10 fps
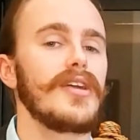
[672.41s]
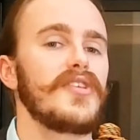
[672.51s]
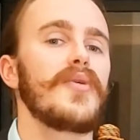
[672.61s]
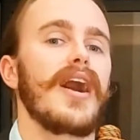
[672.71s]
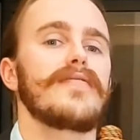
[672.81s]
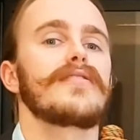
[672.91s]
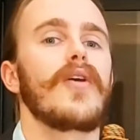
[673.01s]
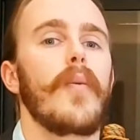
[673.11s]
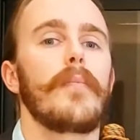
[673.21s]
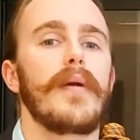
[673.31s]
You have to
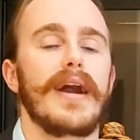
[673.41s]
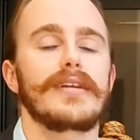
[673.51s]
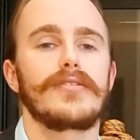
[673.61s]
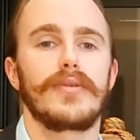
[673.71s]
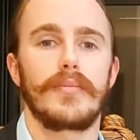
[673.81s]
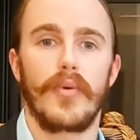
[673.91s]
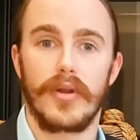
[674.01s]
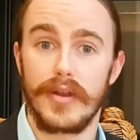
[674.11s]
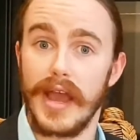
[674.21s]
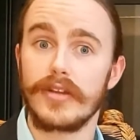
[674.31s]
go back to a more
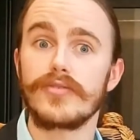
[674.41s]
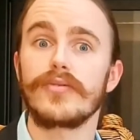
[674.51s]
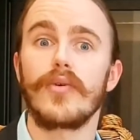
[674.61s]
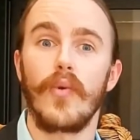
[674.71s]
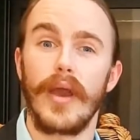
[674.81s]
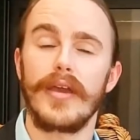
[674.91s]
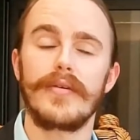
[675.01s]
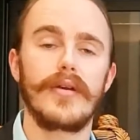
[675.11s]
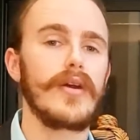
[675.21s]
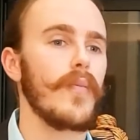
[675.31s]
natural
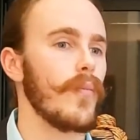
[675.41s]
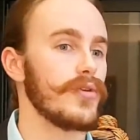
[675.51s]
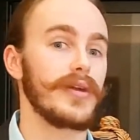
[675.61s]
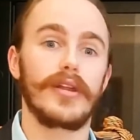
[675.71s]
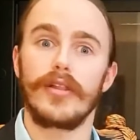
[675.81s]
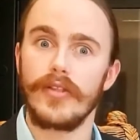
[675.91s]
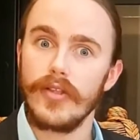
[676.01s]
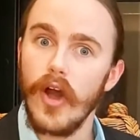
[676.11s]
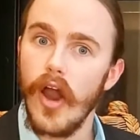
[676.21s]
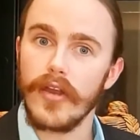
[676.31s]
way where you get a
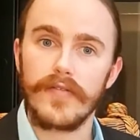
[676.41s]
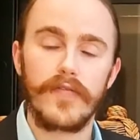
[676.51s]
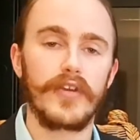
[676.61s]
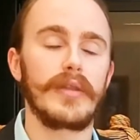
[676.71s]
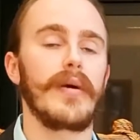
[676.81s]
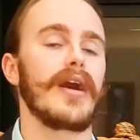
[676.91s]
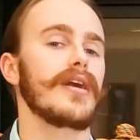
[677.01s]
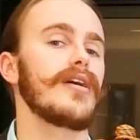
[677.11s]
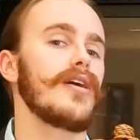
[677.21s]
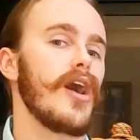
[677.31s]
lot of feedback,